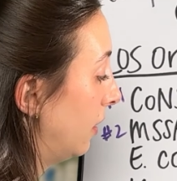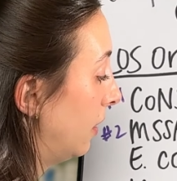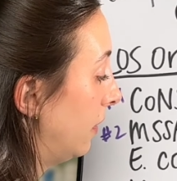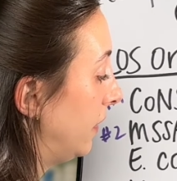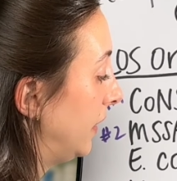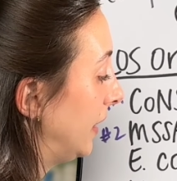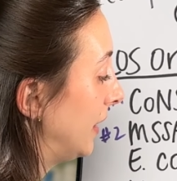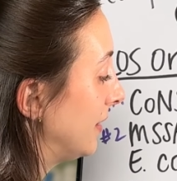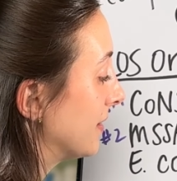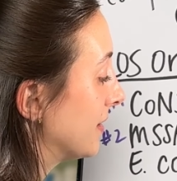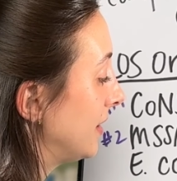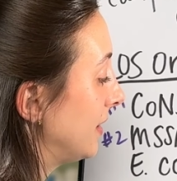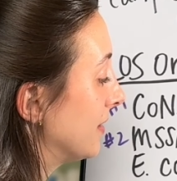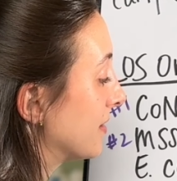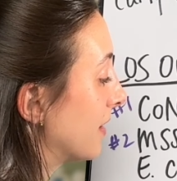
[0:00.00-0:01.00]
The
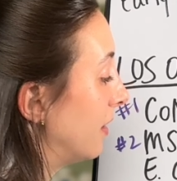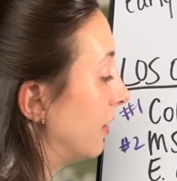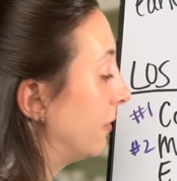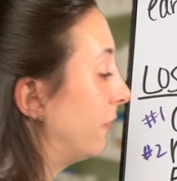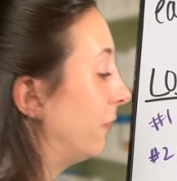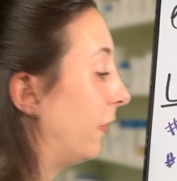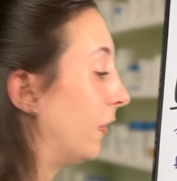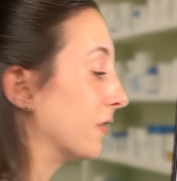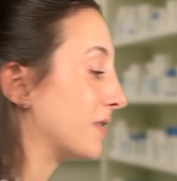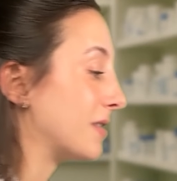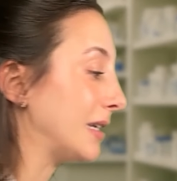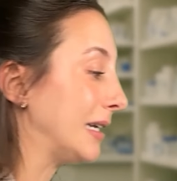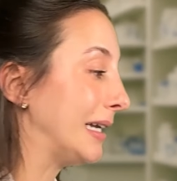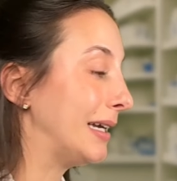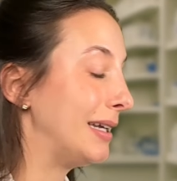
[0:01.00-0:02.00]
incidence of
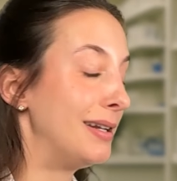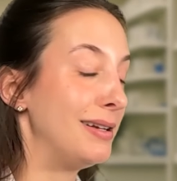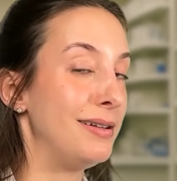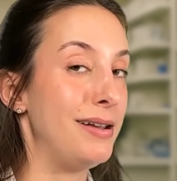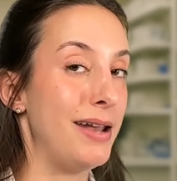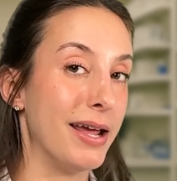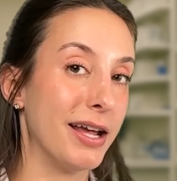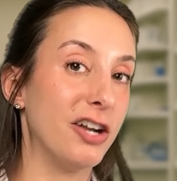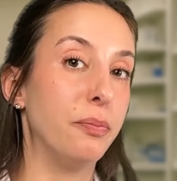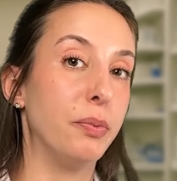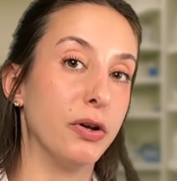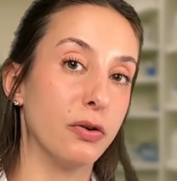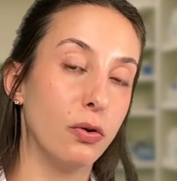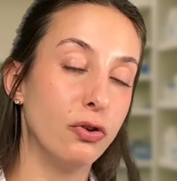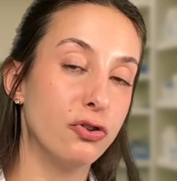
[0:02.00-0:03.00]
falsely negative
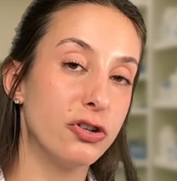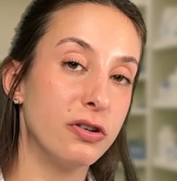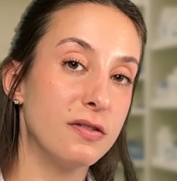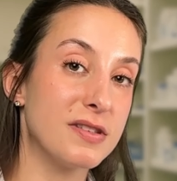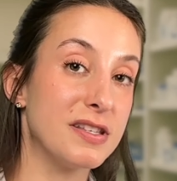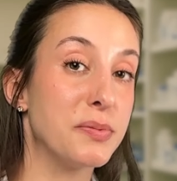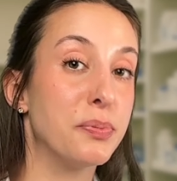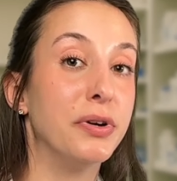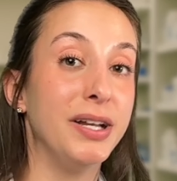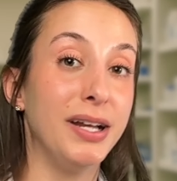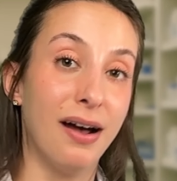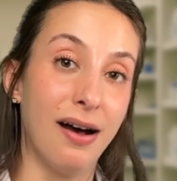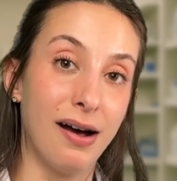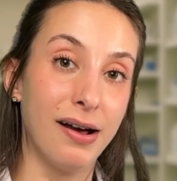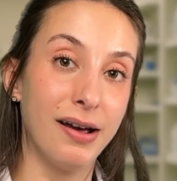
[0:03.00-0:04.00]
blood cultures is pretty
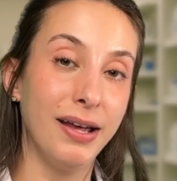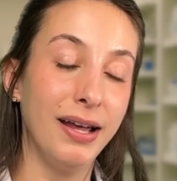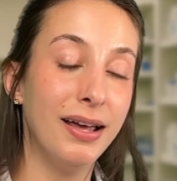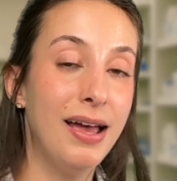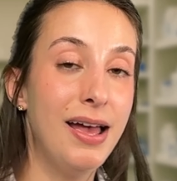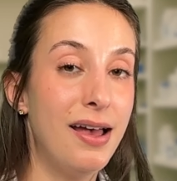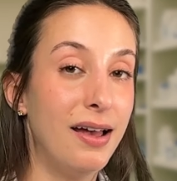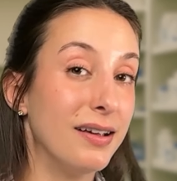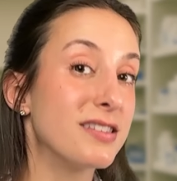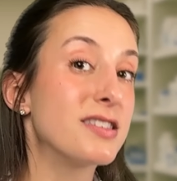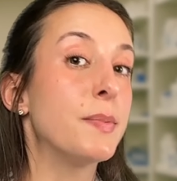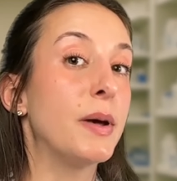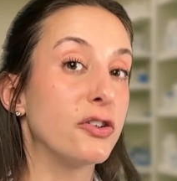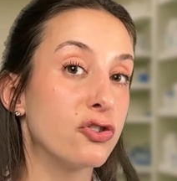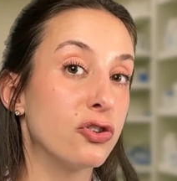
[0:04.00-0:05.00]
high,
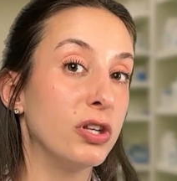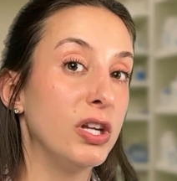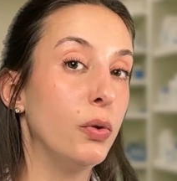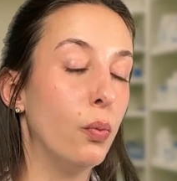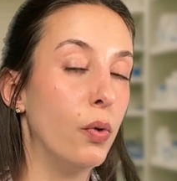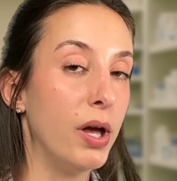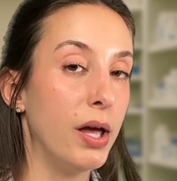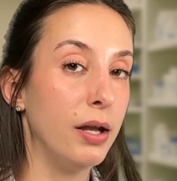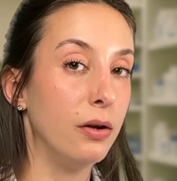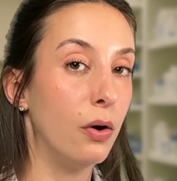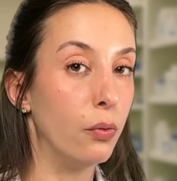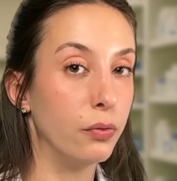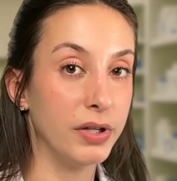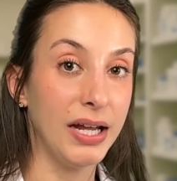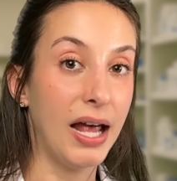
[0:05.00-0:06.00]
especially when
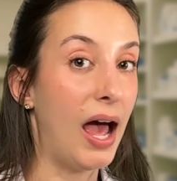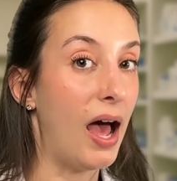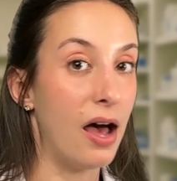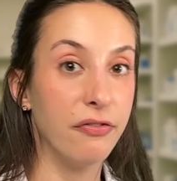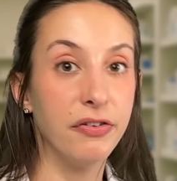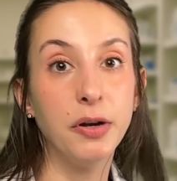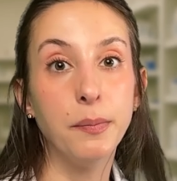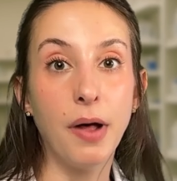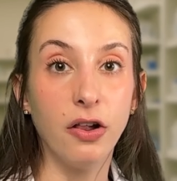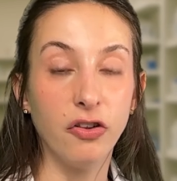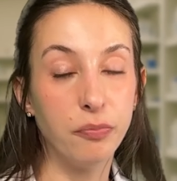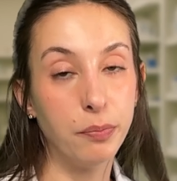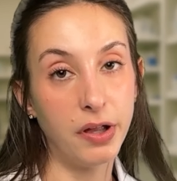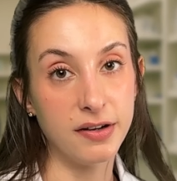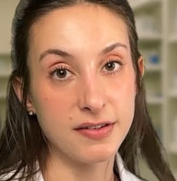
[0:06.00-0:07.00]
only half an ml of
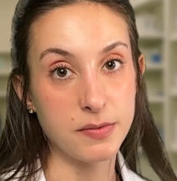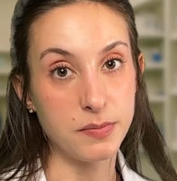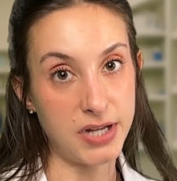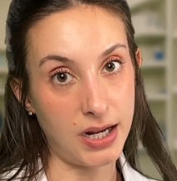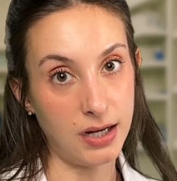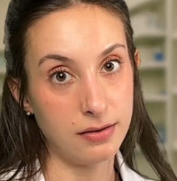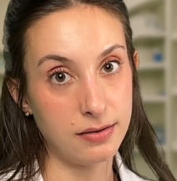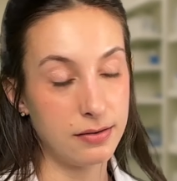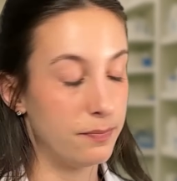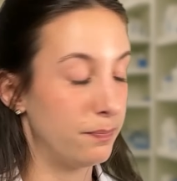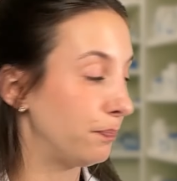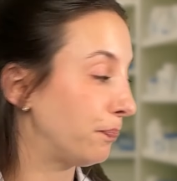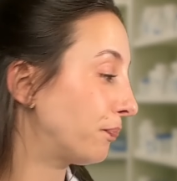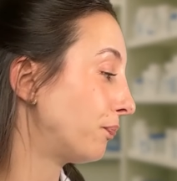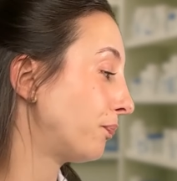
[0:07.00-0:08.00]
blood is obtained.
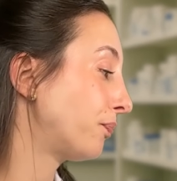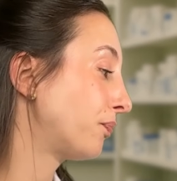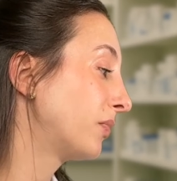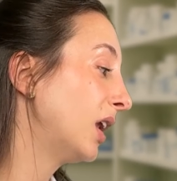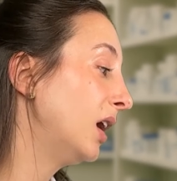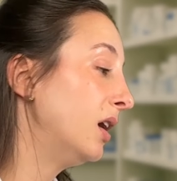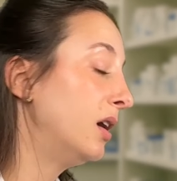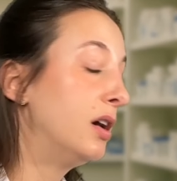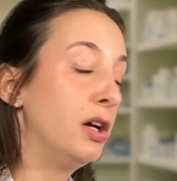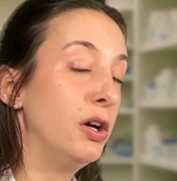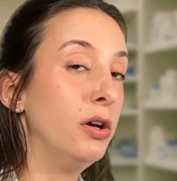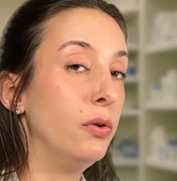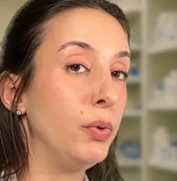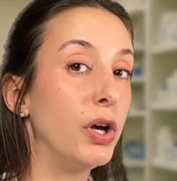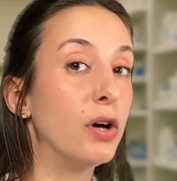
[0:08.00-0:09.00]

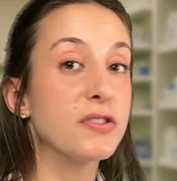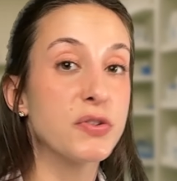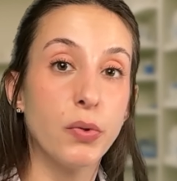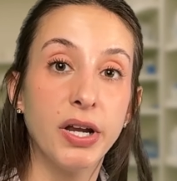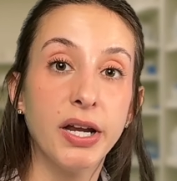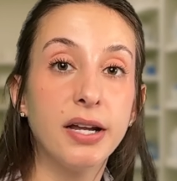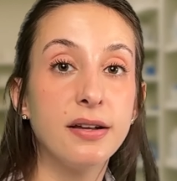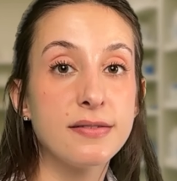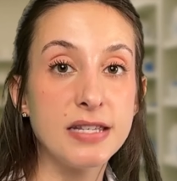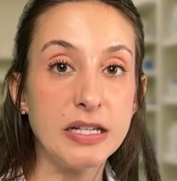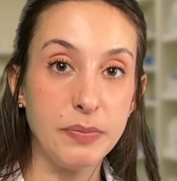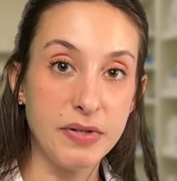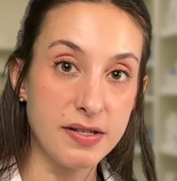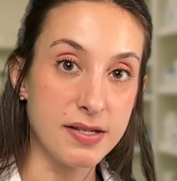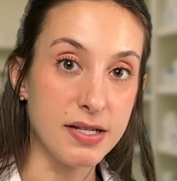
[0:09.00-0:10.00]
We also want to get a
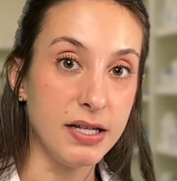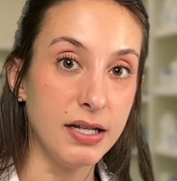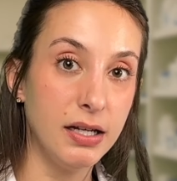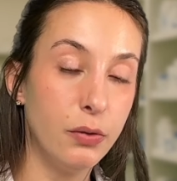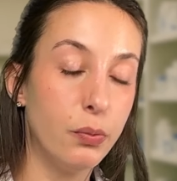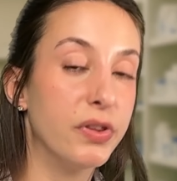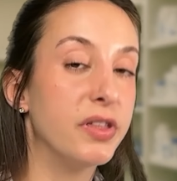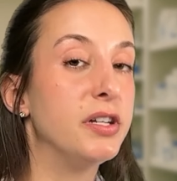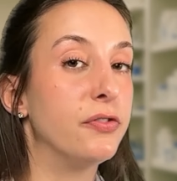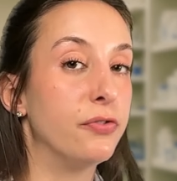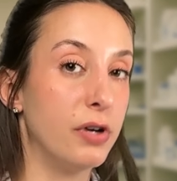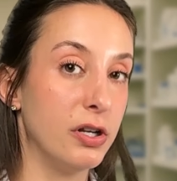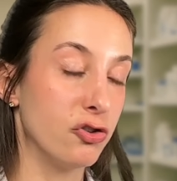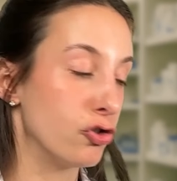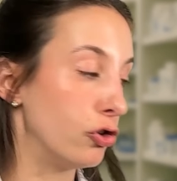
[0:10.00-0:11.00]
CBC with a
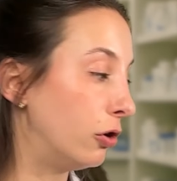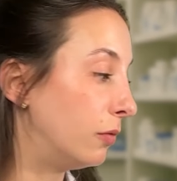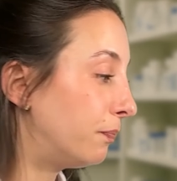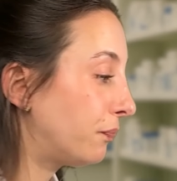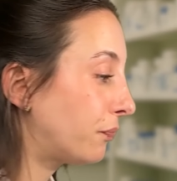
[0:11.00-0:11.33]
differential.